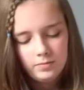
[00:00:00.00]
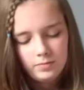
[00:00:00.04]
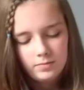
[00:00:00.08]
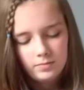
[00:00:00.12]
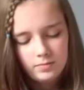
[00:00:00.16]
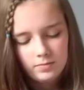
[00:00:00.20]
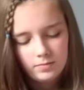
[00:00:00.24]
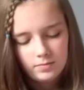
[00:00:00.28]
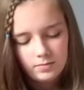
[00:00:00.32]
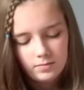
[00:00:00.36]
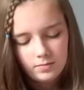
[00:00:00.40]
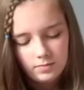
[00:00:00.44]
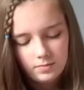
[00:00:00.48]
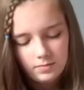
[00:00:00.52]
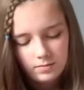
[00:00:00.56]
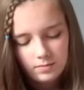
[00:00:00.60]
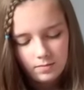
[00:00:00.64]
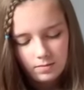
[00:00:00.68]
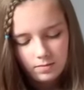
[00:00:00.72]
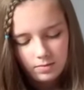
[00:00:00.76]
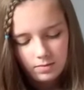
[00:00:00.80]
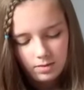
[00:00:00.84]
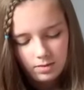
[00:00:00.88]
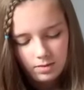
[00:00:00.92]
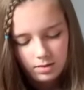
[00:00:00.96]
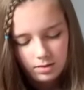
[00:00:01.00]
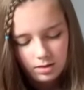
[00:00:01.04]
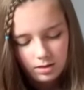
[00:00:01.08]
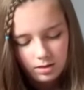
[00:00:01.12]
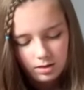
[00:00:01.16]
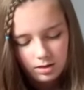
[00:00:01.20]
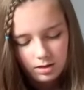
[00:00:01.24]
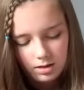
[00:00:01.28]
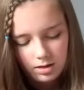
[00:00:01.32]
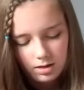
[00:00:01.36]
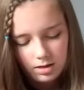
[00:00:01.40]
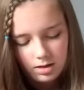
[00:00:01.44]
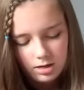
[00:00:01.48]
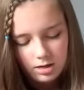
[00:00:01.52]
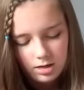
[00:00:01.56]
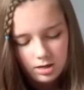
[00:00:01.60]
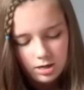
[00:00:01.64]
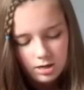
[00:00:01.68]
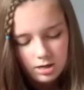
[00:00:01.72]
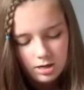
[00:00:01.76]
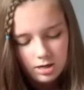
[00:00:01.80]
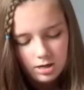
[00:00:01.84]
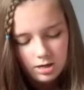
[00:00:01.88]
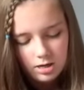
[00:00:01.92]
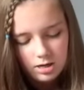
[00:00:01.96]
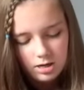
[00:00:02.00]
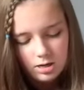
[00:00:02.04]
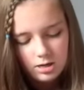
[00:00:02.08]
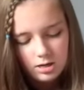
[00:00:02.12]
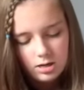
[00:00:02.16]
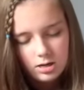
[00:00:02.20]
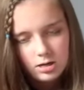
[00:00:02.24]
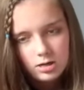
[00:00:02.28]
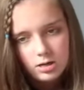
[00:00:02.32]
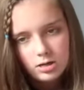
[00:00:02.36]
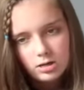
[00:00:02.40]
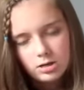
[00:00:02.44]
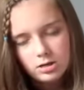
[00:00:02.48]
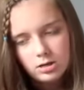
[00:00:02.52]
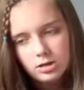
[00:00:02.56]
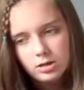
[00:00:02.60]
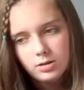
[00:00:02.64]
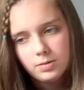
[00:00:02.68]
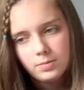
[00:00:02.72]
Nobody speaks.